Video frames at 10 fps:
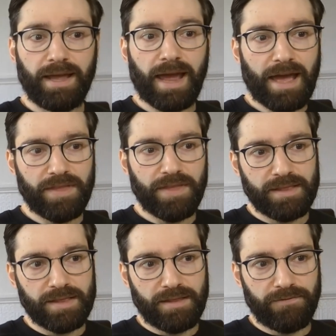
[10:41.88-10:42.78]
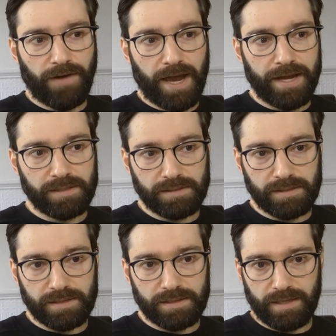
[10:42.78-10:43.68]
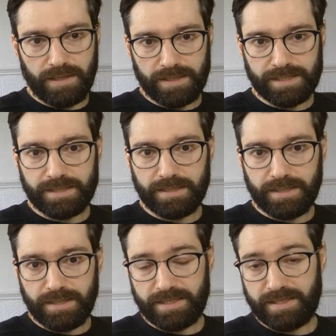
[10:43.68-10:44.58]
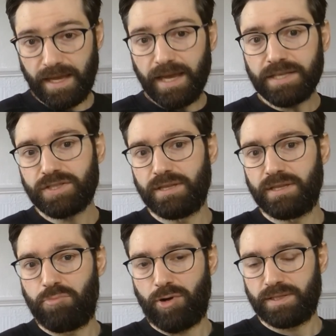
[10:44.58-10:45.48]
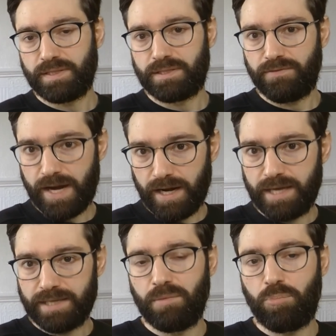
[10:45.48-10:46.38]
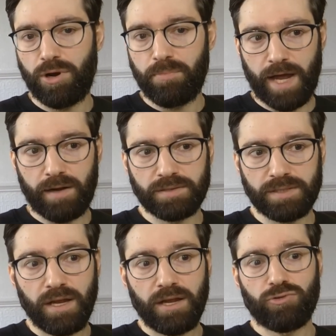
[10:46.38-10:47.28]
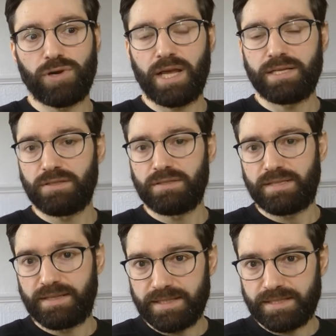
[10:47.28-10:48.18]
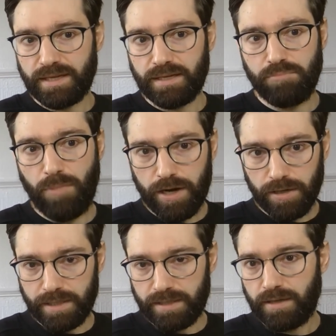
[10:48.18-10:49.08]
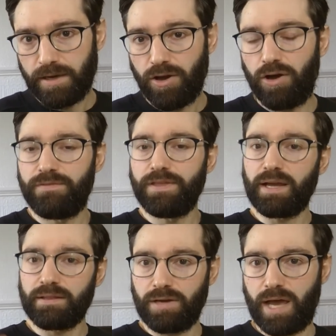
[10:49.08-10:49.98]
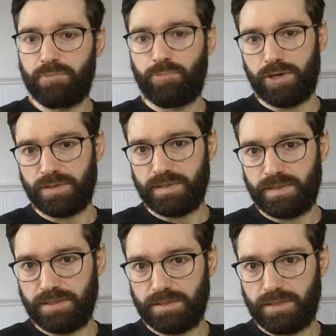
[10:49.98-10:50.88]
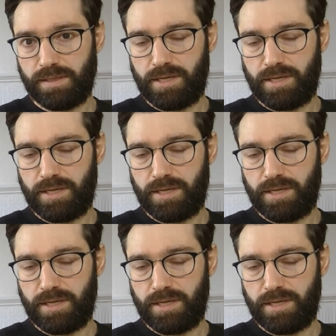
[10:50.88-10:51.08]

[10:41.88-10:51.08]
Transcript: and then the final uh, stage in the process of analyzing point patterns relates to statistical modeling of the underlying processes.